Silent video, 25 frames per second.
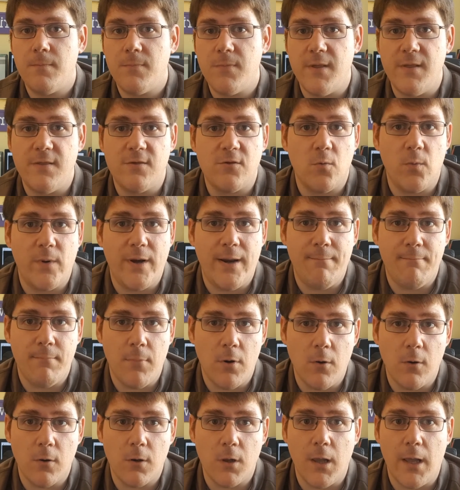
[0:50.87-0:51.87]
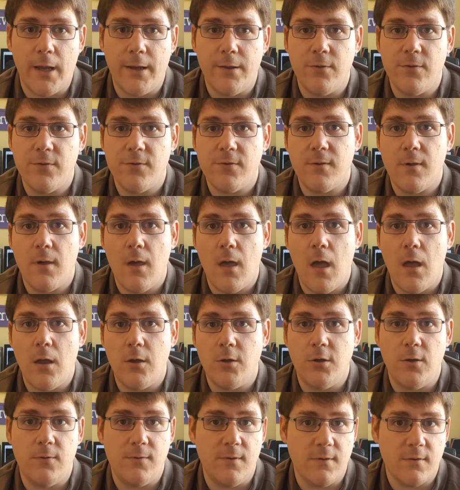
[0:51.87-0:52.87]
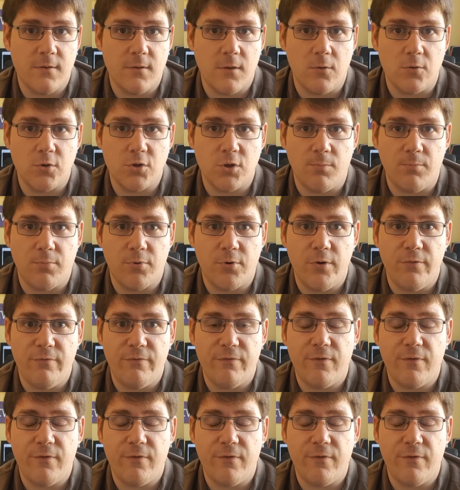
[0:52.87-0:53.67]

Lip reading: into winning more clients using social proof.